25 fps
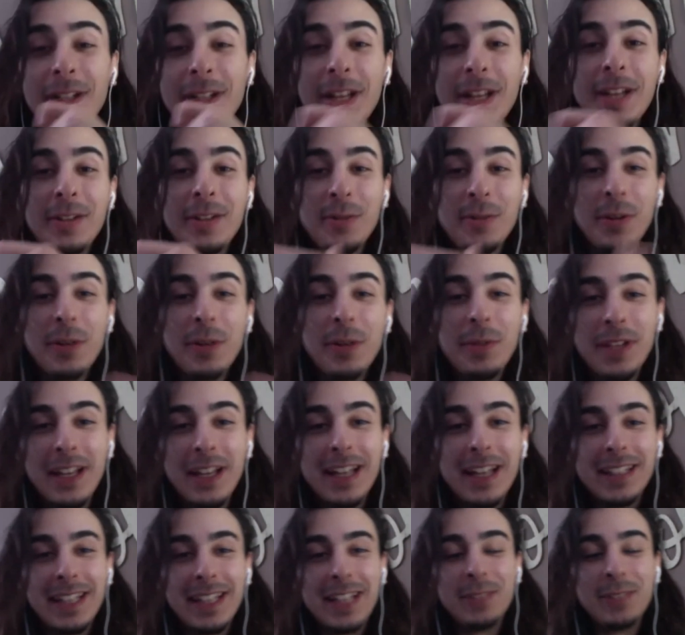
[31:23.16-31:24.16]
and you will
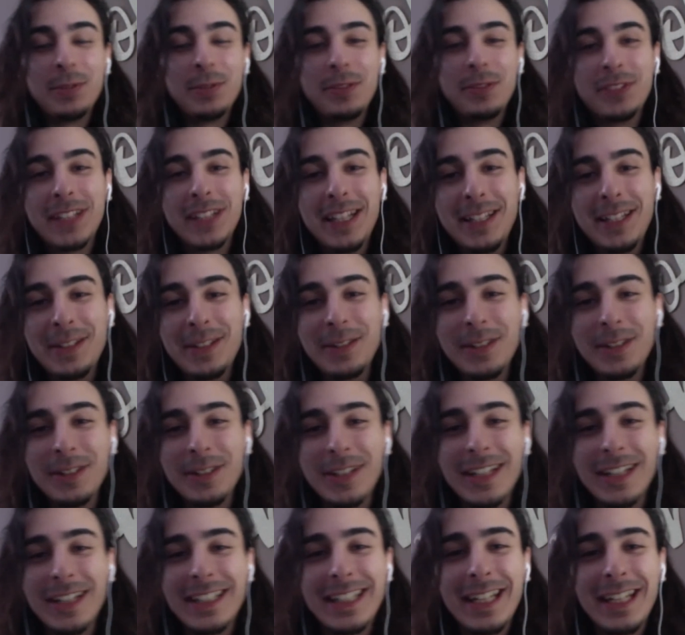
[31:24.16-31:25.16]
be, as, we've said, you,
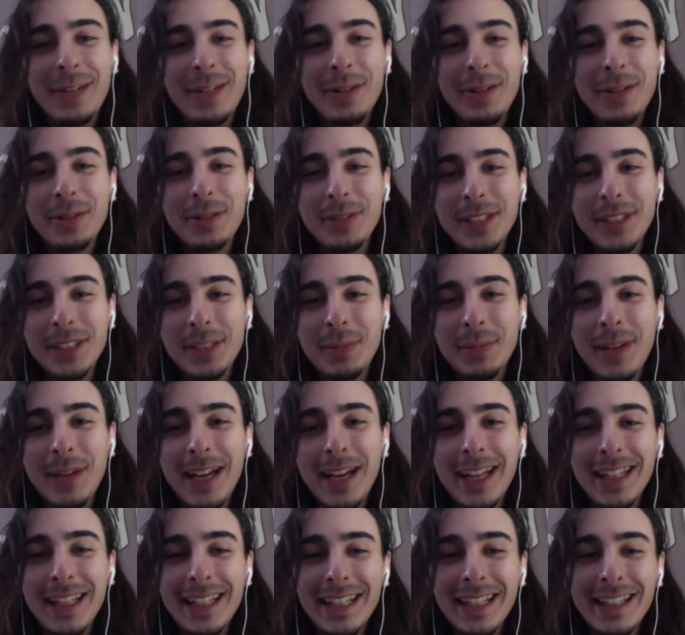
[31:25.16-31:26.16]
you're continuing to
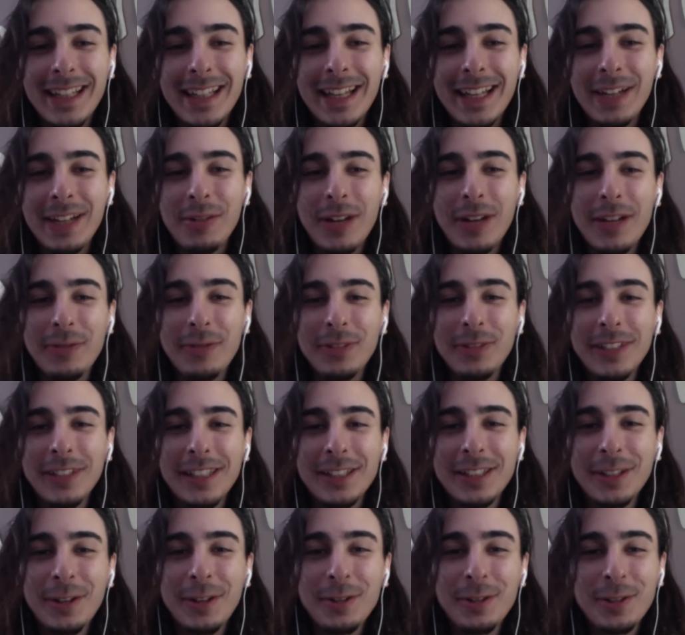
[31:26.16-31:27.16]
expand and, and
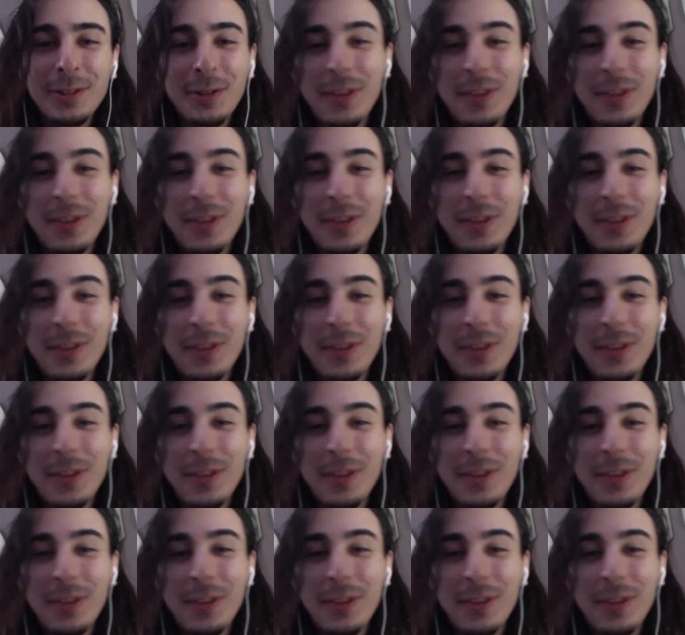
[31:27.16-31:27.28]
gratefully so.